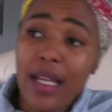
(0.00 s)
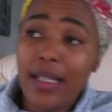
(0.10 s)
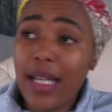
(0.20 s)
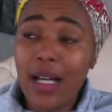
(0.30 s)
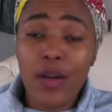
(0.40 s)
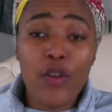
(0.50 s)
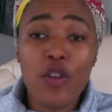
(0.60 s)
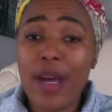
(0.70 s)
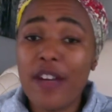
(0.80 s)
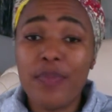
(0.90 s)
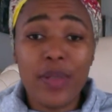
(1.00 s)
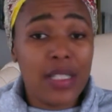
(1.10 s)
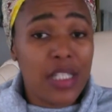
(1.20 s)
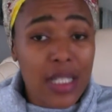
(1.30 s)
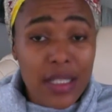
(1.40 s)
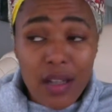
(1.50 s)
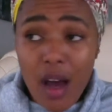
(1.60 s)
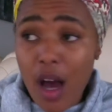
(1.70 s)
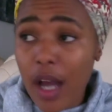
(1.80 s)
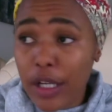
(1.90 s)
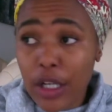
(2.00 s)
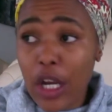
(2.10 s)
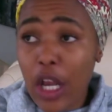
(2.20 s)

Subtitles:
Now, you might have been cheated on,